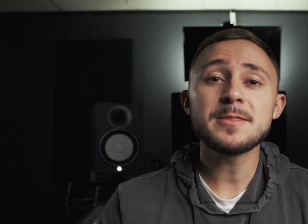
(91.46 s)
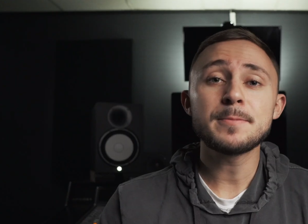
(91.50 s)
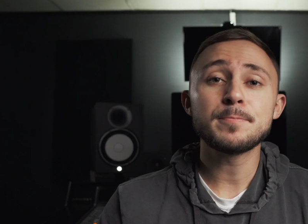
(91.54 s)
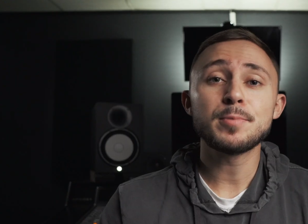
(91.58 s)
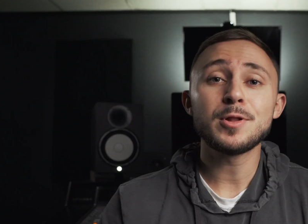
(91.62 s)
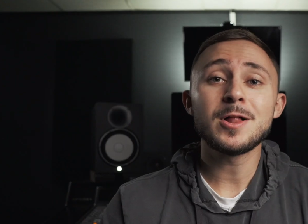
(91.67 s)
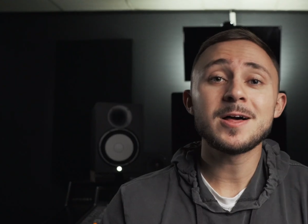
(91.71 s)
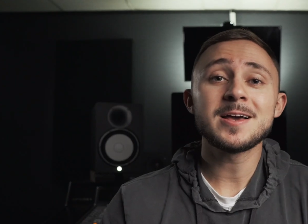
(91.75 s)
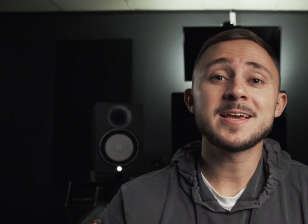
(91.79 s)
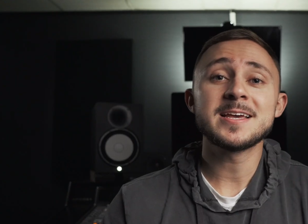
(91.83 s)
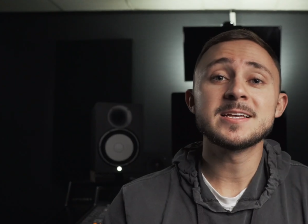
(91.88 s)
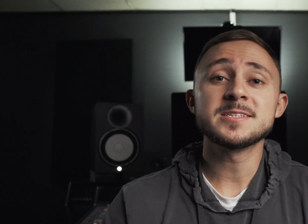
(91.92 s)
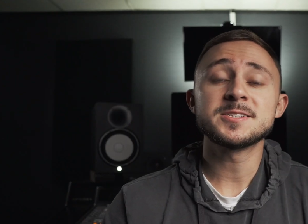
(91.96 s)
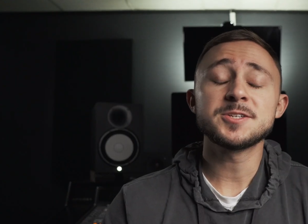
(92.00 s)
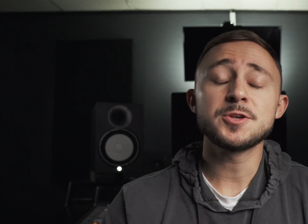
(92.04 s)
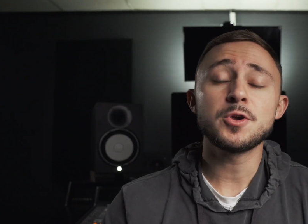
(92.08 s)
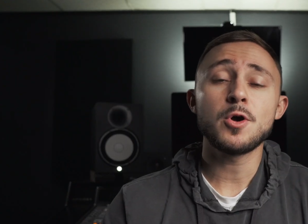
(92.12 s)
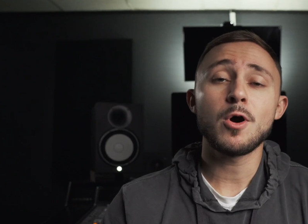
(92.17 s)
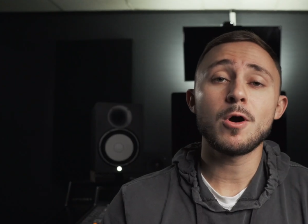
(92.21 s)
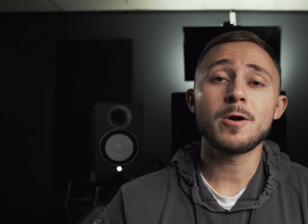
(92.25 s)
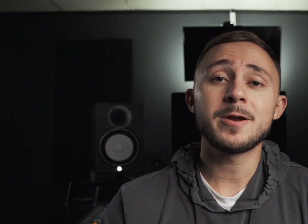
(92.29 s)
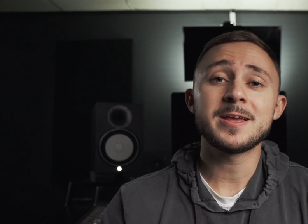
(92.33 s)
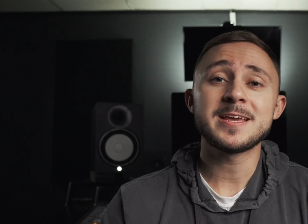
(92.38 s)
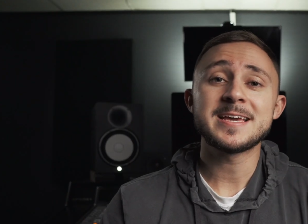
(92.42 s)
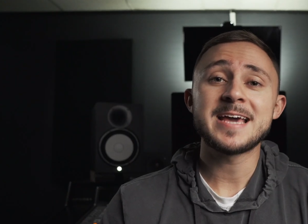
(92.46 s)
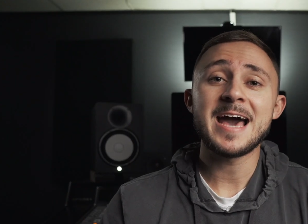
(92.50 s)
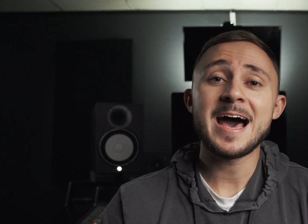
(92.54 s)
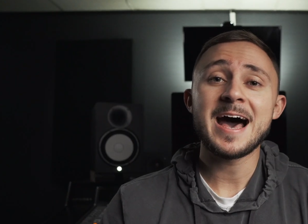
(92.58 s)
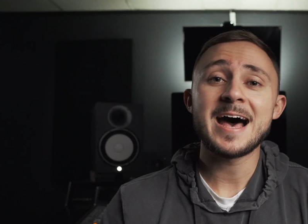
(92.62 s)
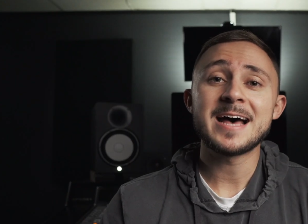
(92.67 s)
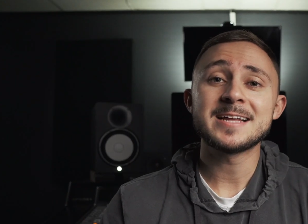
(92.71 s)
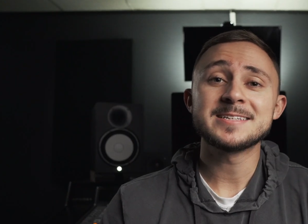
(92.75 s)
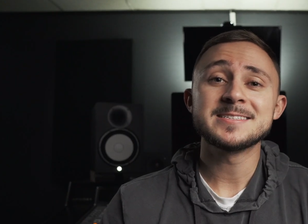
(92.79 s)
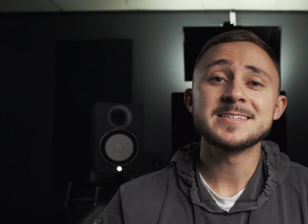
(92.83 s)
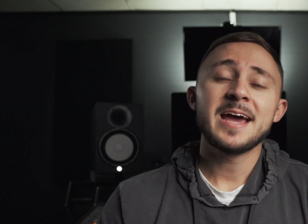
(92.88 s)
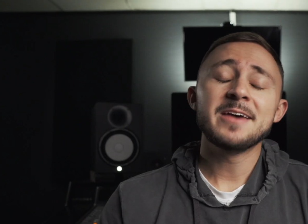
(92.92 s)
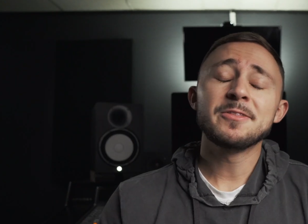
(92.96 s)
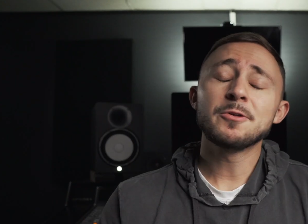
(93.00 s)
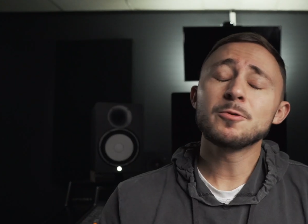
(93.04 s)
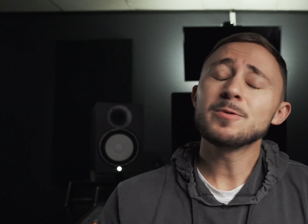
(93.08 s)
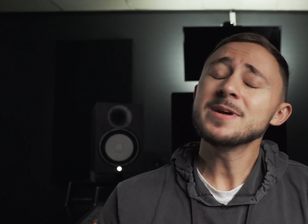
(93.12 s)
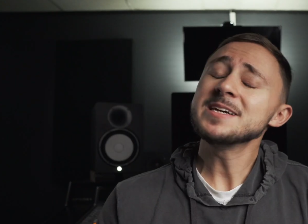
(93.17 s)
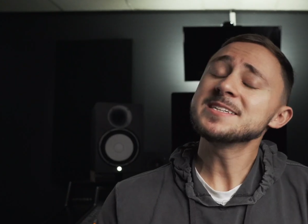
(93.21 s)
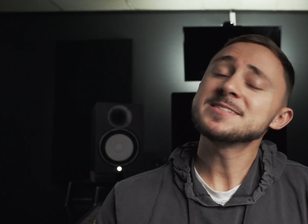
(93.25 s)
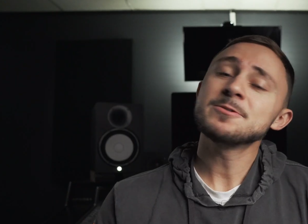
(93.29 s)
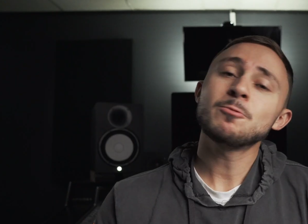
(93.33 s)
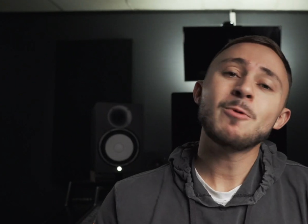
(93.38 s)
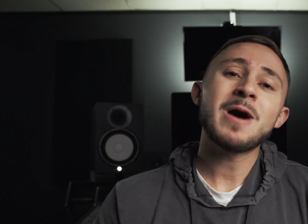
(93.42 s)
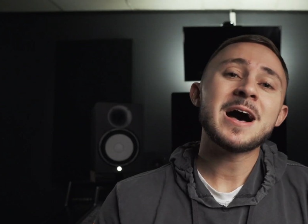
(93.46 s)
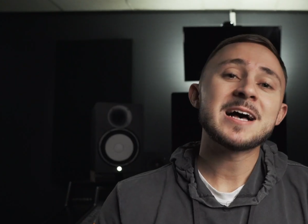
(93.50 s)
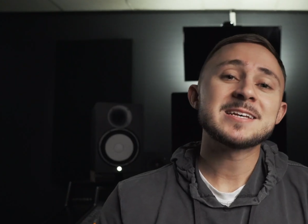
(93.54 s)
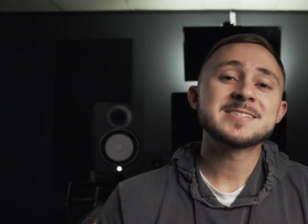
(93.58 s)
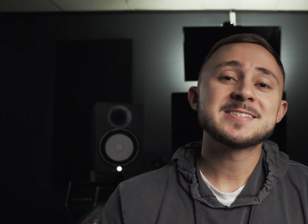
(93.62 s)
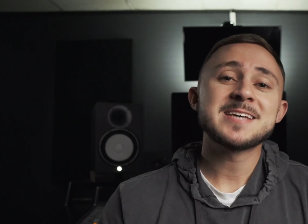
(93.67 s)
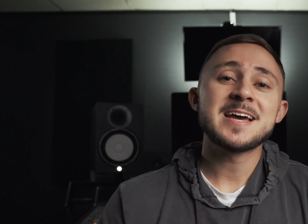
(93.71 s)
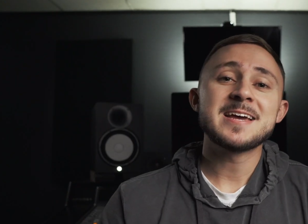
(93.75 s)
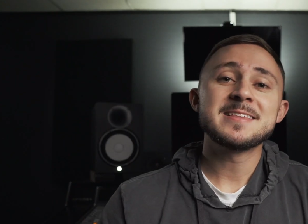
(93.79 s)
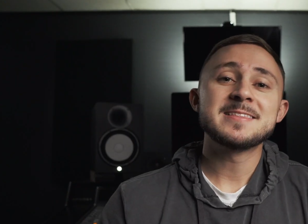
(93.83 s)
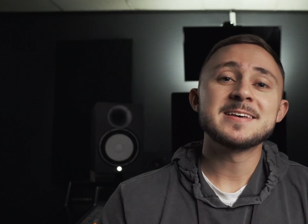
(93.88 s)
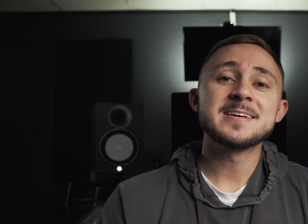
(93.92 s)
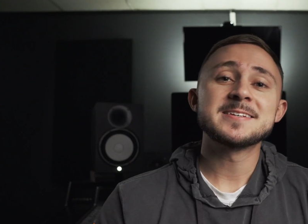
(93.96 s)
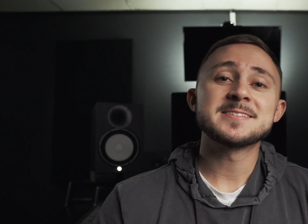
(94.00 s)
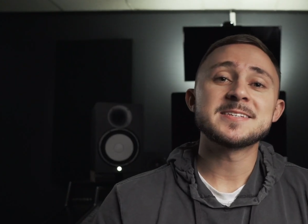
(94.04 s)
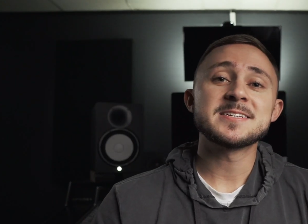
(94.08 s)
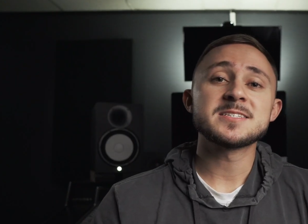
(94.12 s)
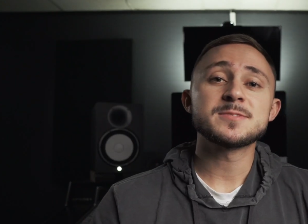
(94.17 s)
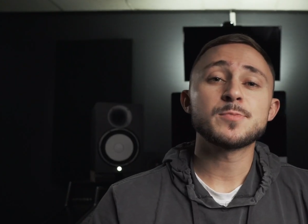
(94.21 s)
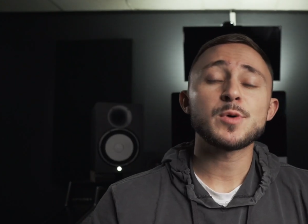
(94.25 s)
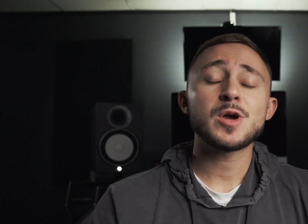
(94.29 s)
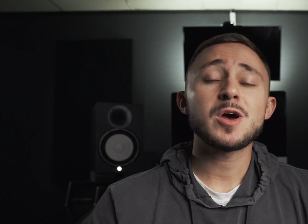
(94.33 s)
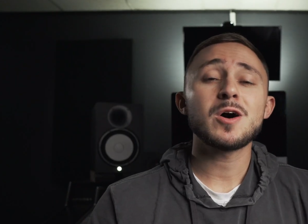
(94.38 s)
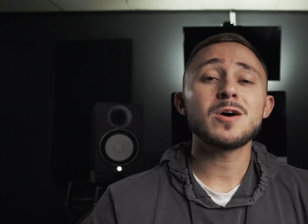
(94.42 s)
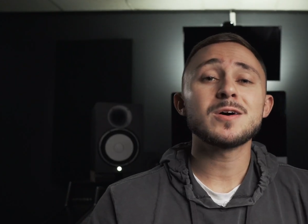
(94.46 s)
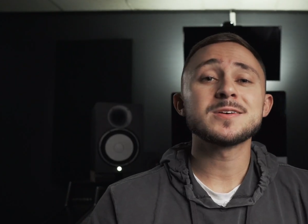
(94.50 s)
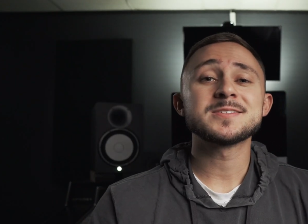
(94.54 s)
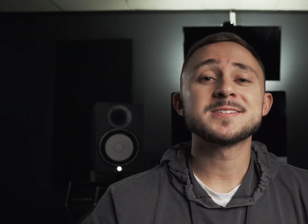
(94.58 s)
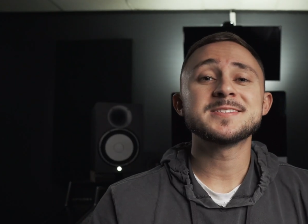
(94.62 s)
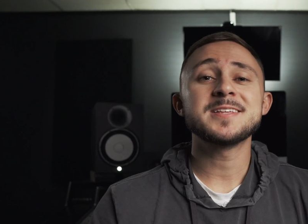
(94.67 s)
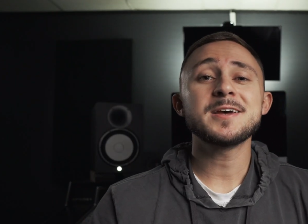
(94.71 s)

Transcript: the plugins that you already got. And the reason why I say this is because